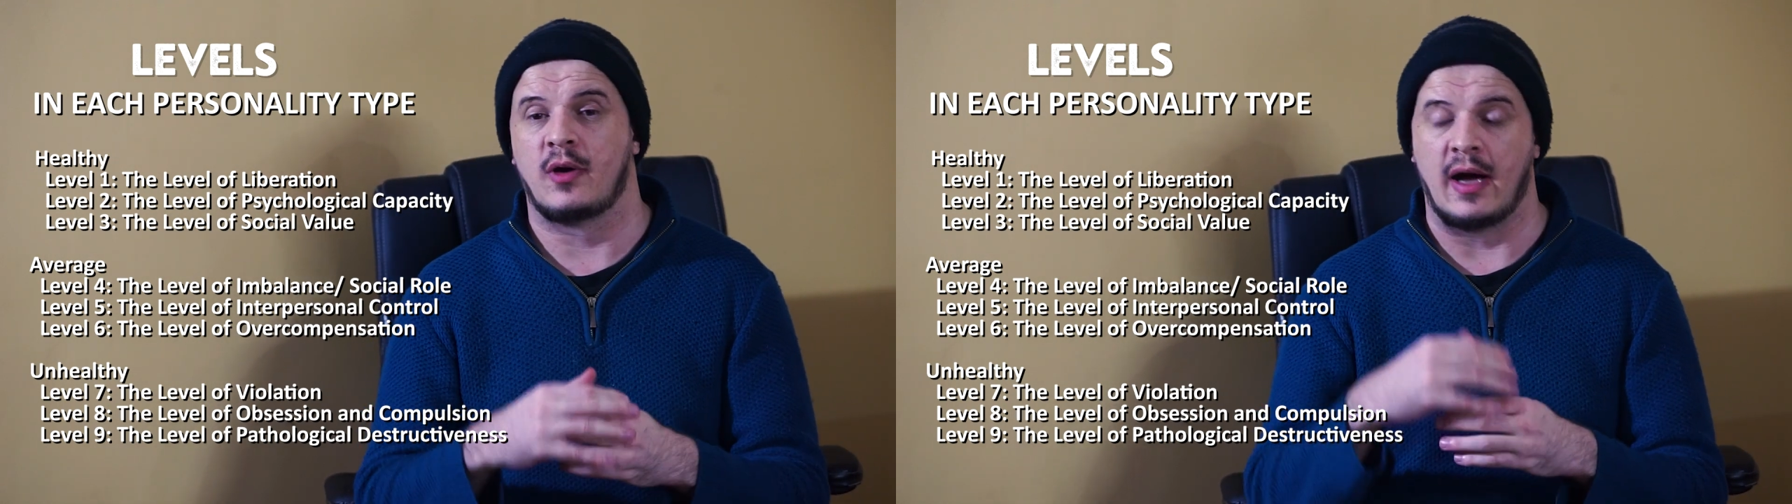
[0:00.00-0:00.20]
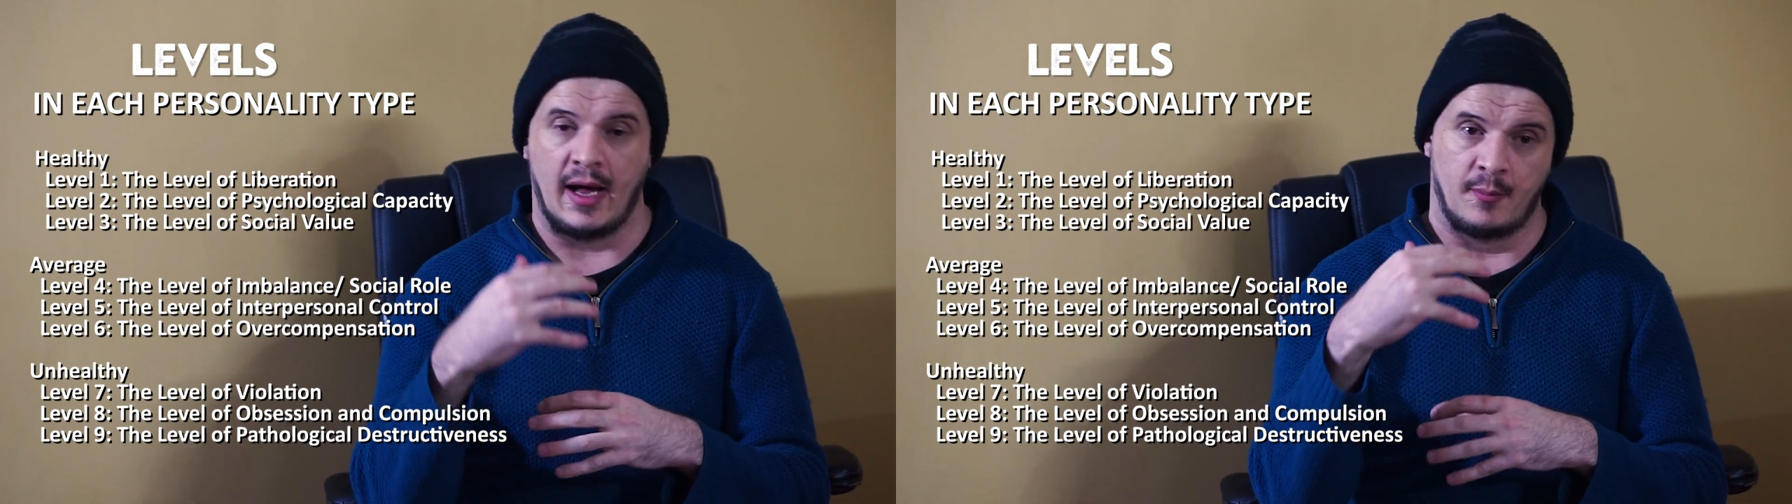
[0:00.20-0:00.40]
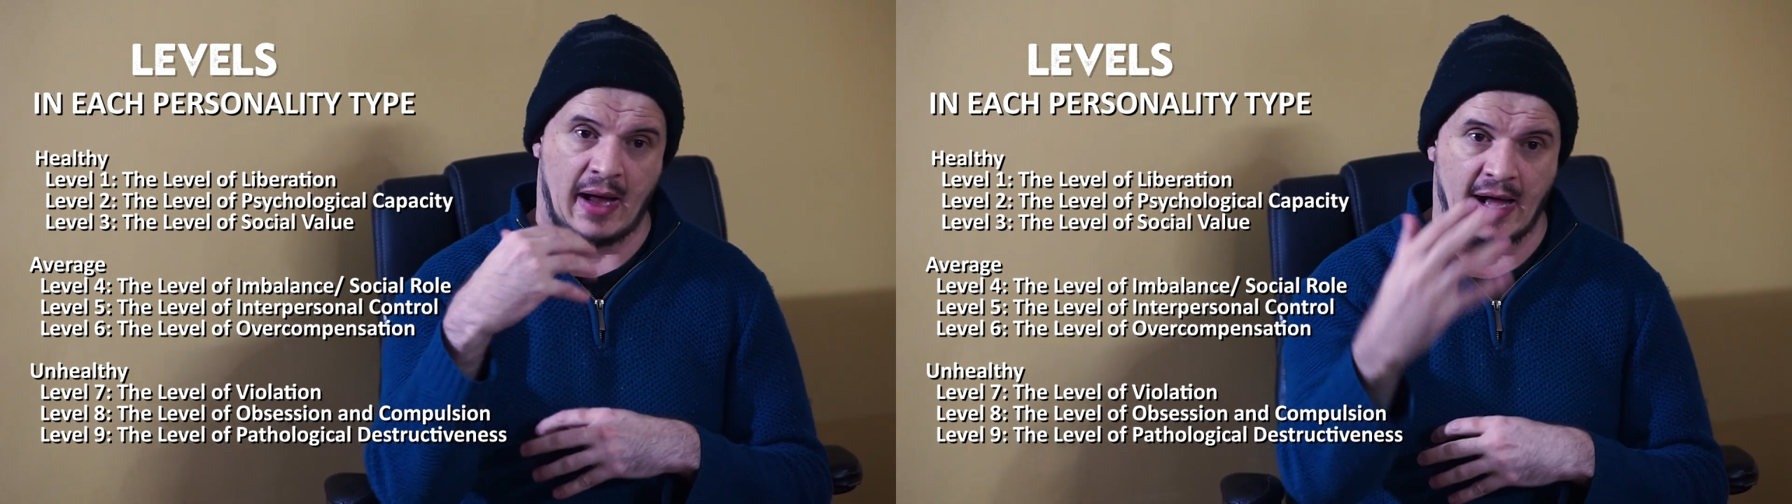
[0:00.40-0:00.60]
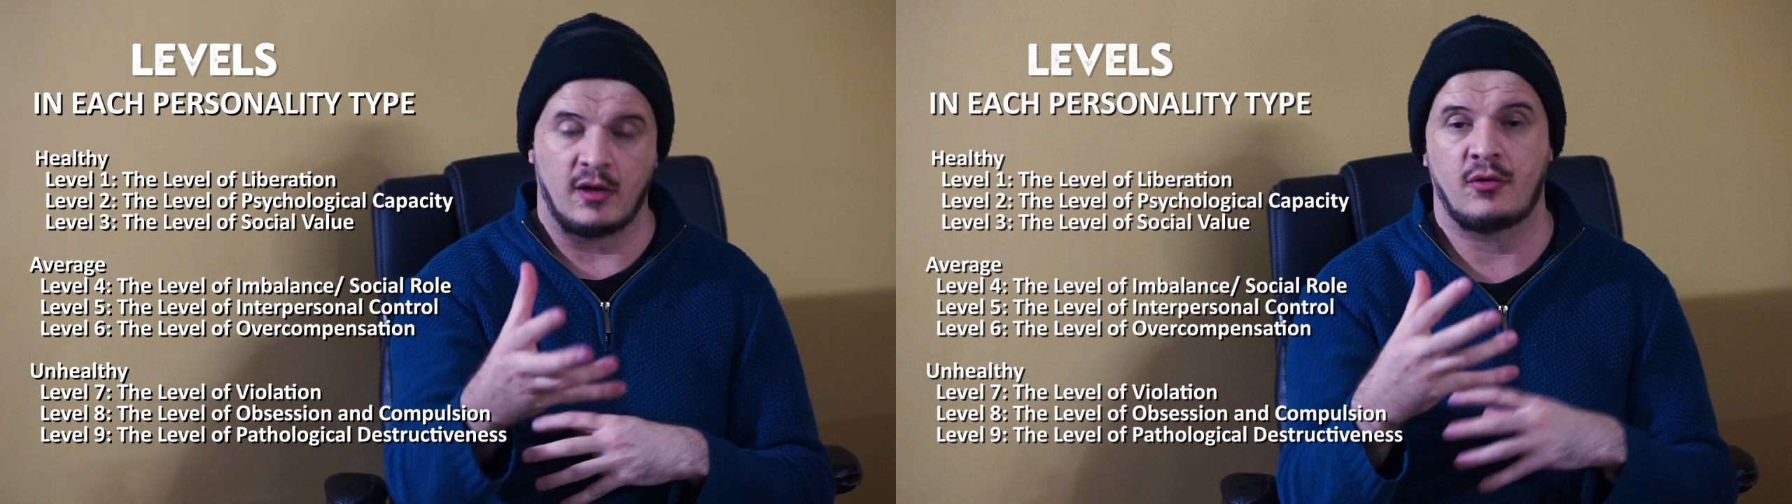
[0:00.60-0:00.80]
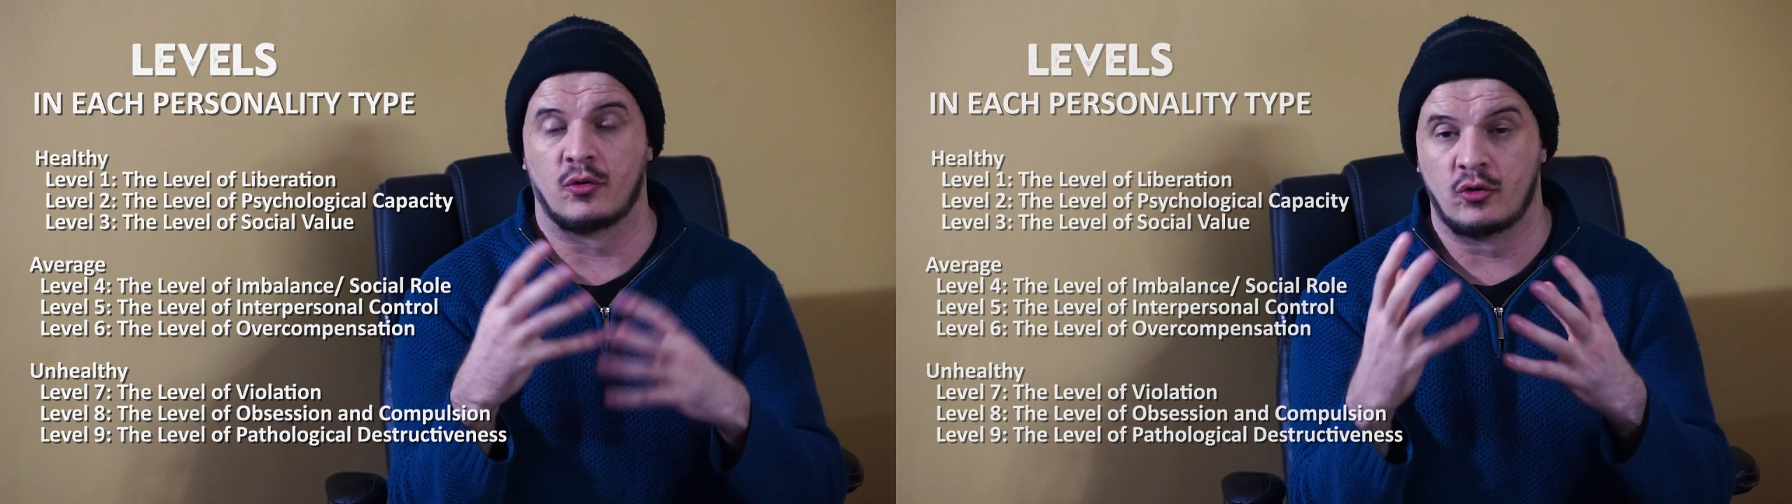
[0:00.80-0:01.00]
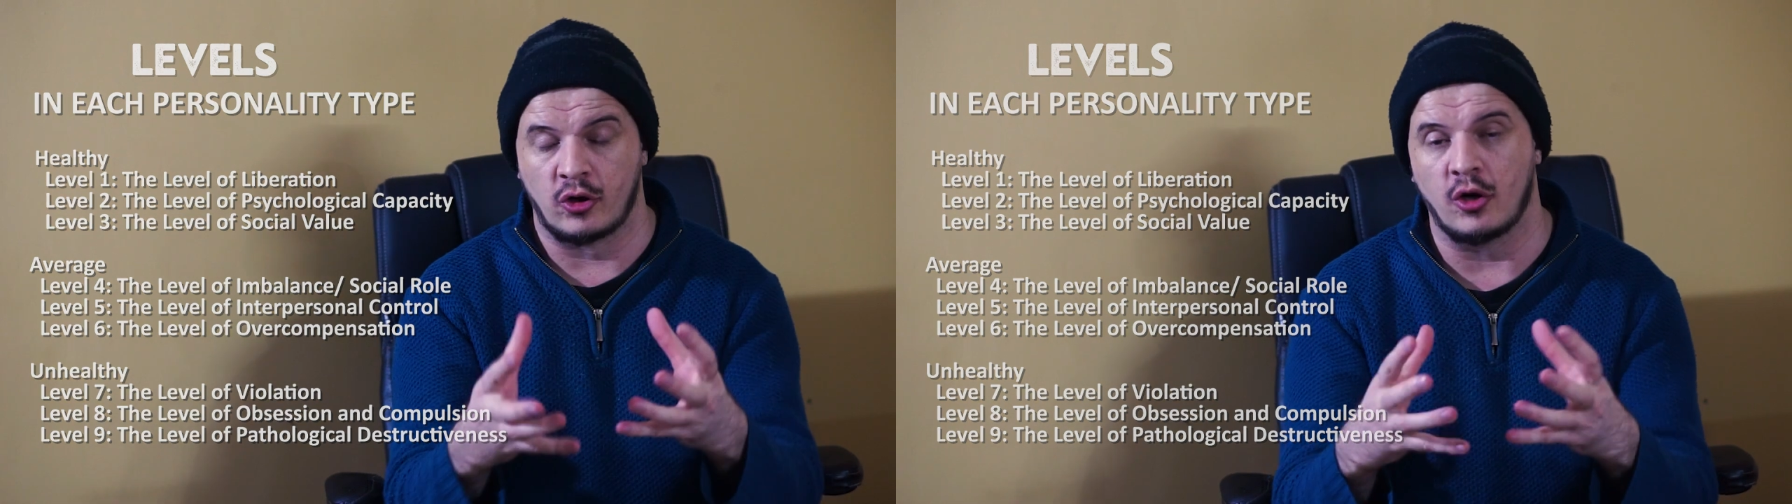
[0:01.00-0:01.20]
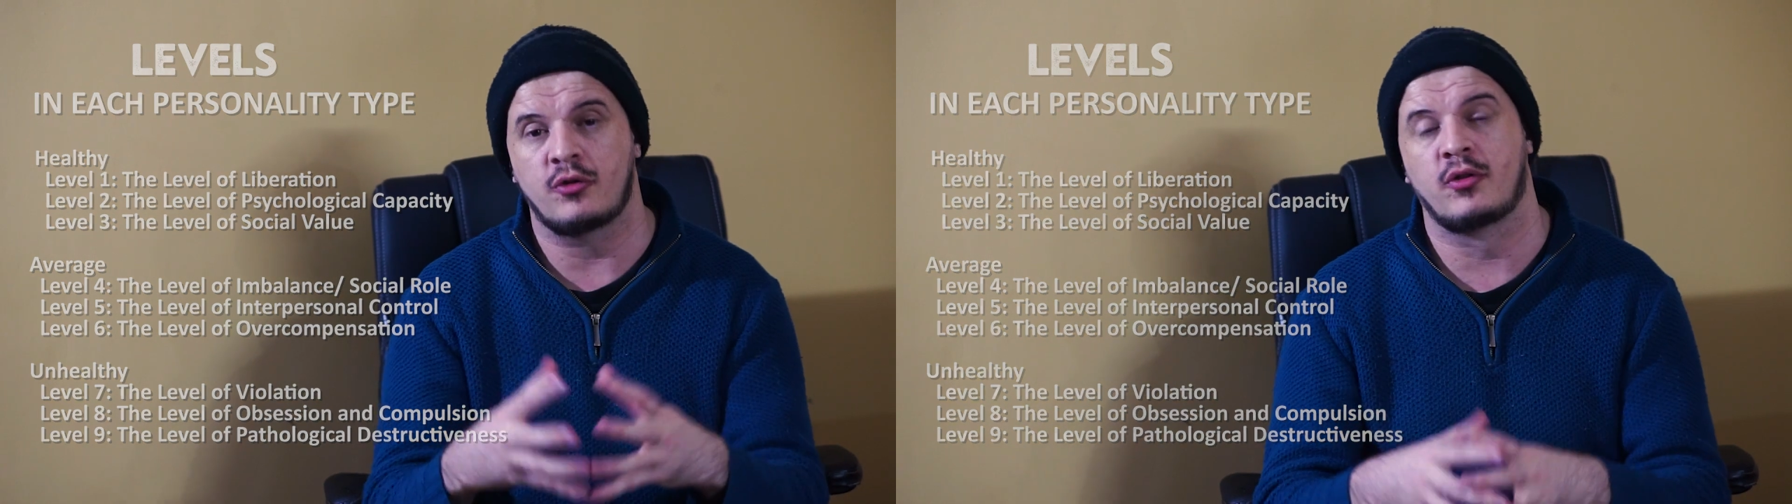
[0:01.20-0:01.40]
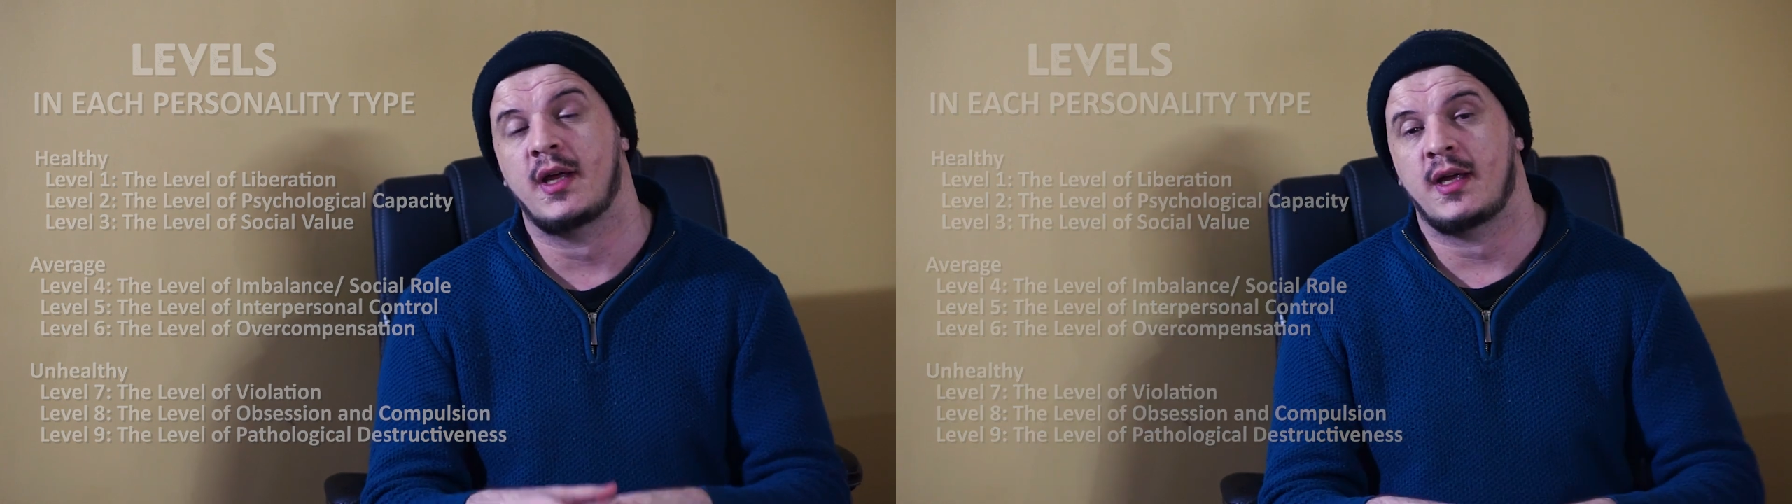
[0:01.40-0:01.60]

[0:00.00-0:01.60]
health or growth,